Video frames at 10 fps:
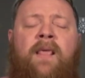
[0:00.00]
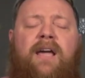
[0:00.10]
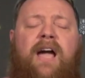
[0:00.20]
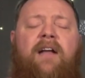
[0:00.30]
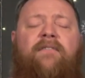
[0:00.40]

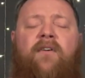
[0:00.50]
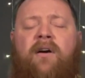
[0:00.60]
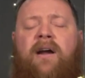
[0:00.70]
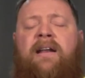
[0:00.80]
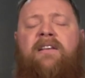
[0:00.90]
God,
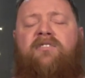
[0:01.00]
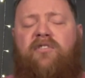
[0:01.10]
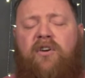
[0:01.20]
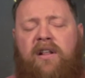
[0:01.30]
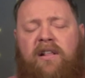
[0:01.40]
for any
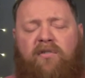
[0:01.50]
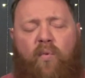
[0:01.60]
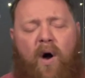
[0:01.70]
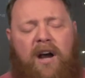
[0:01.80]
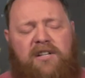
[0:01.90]
student that's
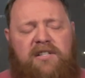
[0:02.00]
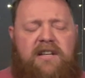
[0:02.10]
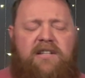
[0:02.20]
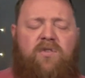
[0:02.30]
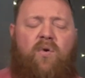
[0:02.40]
watching
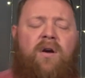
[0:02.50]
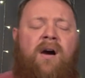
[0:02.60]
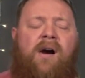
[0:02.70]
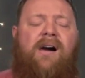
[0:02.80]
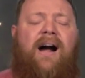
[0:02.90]
this, Lord,
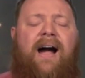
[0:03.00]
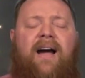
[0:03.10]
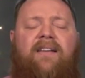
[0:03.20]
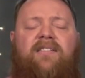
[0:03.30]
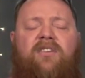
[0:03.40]
I
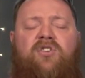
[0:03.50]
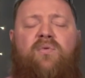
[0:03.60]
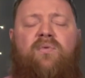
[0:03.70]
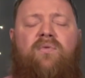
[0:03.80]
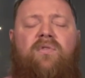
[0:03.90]
ask that
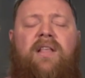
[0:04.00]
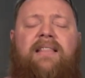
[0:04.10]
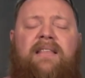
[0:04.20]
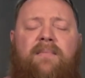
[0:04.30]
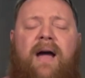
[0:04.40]
you
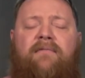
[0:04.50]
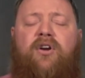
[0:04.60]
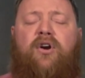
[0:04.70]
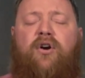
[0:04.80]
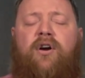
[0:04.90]
let them have the
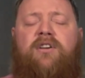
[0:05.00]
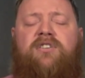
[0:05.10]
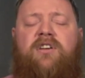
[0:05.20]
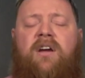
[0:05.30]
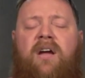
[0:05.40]
courage
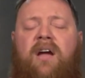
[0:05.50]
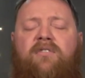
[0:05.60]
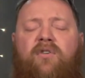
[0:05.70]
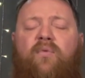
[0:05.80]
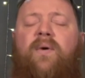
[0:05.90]
to
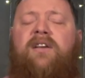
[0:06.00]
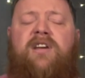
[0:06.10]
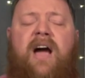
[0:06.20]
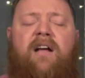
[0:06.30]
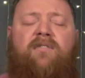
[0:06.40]
reach
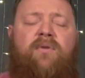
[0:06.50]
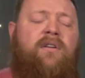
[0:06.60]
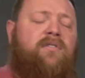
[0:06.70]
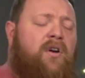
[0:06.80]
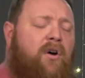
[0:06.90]
out to an
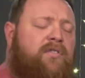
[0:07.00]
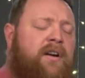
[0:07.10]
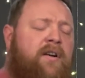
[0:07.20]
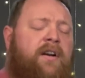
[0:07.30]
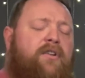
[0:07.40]
adult
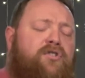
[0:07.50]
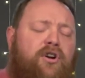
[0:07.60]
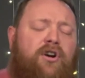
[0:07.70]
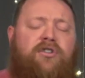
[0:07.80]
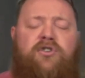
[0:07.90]
here in our
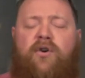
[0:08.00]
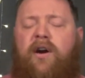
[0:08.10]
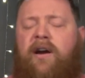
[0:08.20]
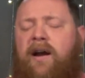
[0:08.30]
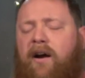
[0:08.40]
church or
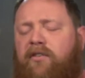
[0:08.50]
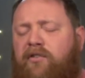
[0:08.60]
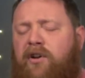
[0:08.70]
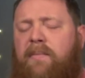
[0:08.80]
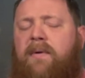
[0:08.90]
in our
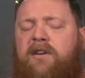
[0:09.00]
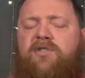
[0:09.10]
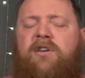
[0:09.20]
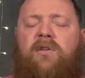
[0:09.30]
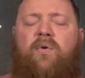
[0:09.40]
student
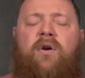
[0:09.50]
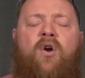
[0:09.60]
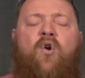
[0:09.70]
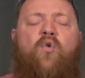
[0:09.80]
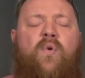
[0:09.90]
ministry, Lord.
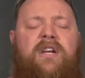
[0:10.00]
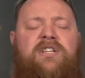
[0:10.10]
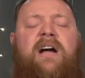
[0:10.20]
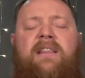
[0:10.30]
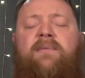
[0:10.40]
Reach
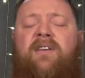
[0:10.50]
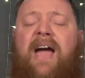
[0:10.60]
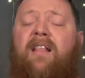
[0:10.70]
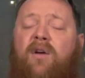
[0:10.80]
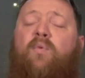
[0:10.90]
out to them and say,
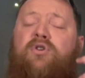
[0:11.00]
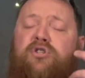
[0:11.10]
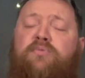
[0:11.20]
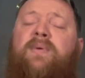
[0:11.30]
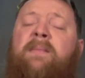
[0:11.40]
hey, look, would
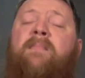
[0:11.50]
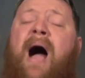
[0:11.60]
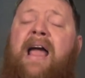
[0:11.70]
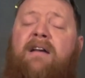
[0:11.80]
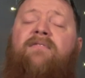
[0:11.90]
you be
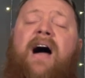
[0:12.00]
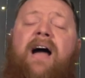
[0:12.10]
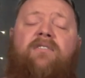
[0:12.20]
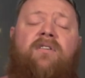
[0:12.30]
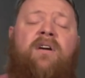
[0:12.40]
my
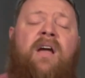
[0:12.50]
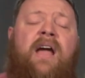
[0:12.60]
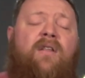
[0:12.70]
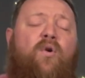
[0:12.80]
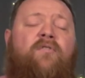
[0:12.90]
advisor?
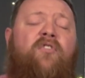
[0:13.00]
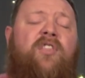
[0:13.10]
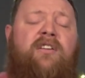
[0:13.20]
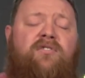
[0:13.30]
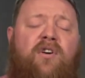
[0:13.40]
And Lord, for
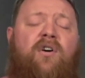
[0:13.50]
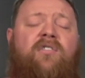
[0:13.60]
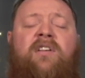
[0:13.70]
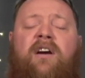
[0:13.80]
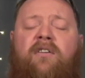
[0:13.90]
the
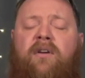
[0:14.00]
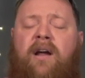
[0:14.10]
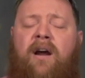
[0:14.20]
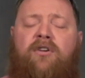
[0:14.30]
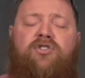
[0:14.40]
adults in
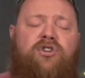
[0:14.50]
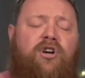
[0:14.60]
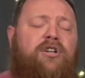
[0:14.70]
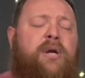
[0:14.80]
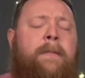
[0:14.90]
our
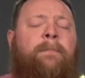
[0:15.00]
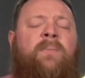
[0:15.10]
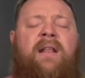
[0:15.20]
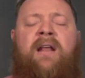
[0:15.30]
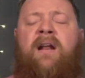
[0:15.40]
church
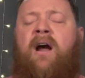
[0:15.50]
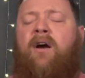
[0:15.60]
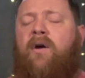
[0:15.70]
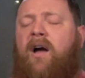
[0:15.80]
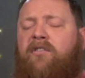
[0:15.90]
and in
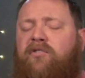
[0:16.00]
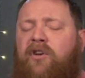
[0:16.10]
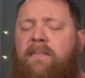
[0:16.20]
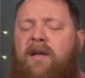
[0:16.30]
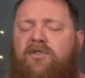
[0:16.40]
our
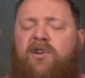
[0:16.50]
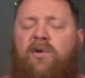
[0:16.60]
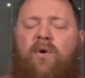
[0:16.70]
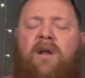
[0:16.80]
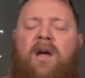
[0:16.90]
student ministry,
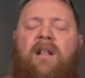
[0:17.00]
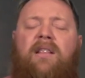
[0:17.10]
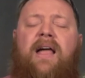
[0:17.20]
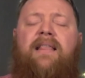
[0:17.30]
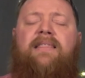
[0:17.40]
Lord,
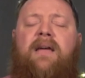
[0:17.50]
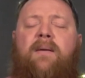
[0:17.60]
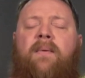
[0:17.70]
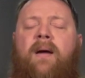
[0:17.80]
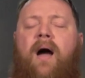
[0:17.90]
let
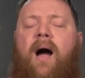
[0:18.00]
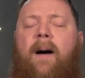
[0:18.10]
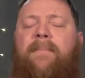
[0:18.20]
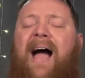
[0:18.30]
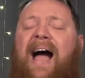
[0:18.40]
them
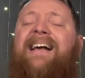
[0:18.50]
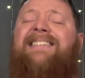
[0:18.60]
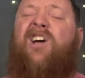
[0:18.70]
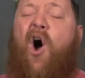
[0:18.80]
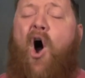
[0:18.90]

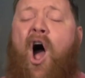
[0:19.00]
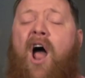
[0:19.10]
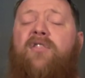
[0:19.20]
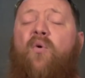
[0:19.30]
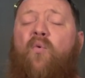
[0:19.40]
pass
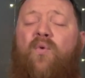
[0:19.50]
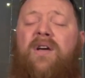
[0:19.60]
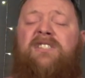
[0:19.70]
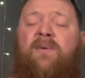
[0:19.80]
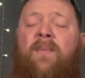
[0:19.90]
on the
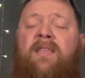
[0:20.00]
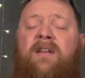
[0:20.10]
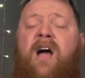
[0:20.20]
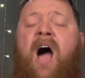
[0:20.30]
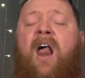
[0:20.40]
wisdom and the
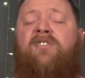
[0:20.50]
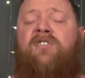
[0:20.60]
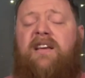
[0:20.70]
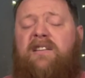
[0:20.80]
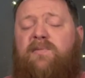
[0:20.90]
knowledge and
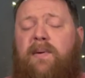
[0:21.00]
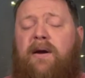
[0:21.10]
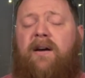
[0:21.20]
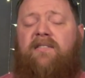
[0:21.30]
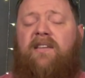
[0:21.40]
the
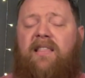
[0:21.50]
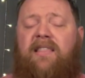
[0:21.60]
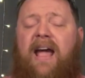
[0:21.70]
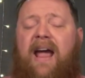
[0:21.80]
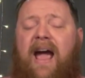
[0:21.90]
experience that
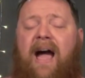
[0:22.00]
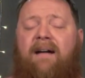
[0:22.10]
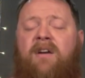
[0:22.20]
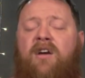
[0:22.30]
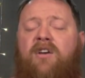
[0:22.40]
they
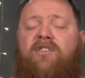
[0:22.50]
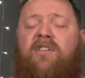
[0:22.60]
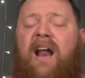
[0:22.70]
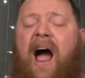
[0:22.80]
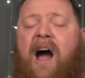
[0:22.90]
have so
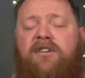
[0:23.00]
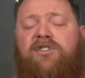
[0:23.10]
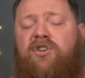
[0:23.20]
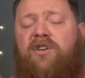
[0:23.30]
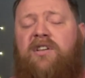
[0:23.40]
that our
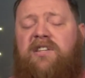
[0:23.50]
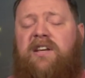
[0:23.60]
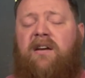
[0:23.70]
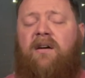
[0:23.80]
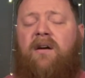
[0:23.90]
students
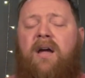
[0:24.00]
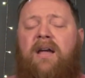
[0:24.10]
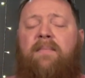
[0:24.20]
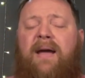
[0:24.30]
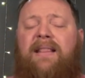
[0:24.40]
here
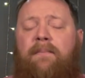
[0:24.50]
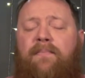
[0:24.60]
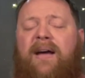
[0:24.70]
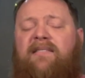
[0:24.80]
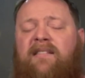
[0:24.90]
can make the
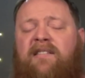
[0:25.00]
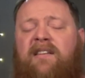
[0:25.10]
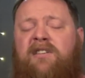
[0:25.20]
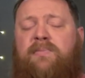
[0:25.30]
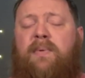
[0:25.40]
best
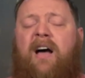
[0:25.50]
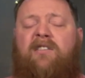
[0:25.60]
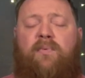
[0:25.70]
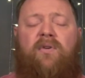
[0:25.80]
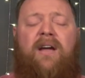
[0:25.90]
decisions
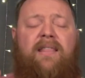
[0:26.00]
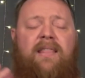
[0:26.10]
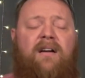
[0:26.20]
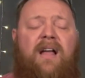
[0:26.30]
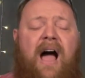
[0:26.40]
possible in
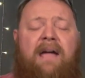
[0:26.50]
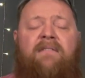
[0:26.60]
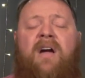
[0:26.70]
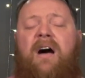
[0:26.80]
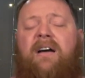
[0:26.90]
their
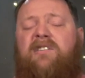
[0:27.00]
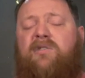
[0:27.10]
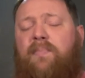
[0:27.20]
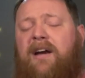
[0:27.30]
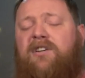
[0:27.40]
life,
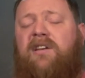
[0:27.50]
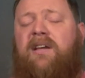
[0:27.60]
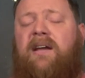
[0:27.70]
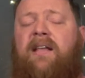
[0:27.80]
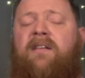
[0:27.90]

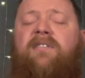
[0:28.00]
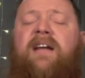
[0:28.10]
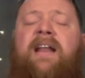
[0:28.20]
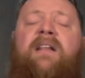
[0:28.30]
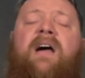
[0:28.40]
especially in their
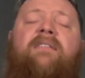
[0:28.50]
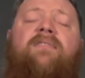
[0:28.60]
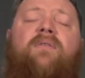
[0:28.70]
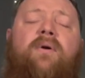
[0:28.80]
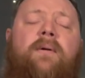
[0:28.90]
dating
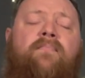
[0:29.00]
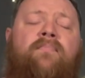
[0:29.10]
life, Lord.